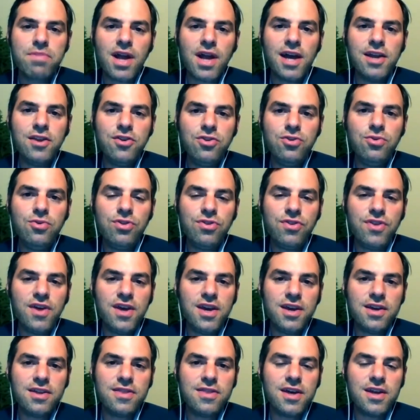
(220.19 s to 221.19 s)
But I do
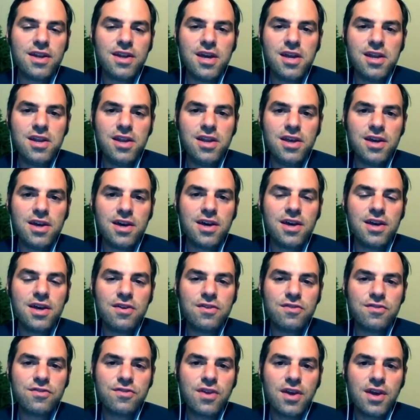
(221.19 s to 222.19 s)
think that India
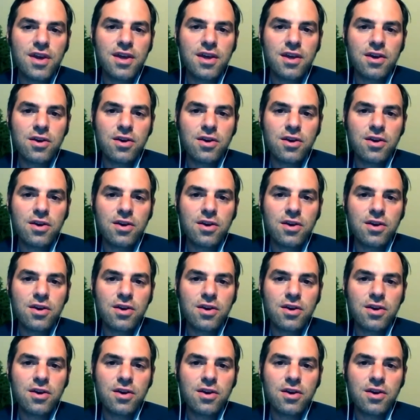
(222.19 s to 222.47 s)
is,